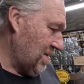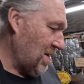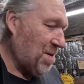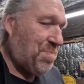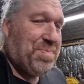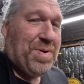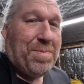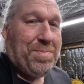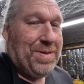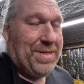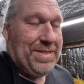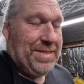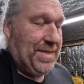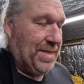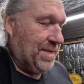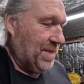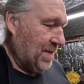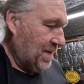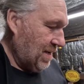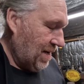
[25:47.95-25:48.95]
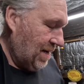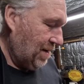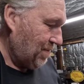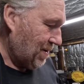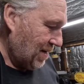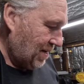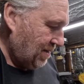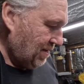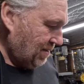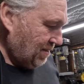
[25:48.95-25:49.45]
I probably did.
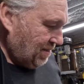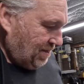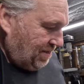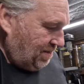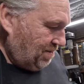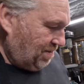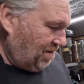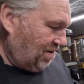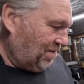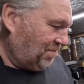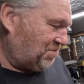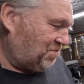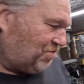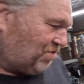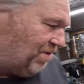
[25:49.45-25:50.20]
Anyway, I've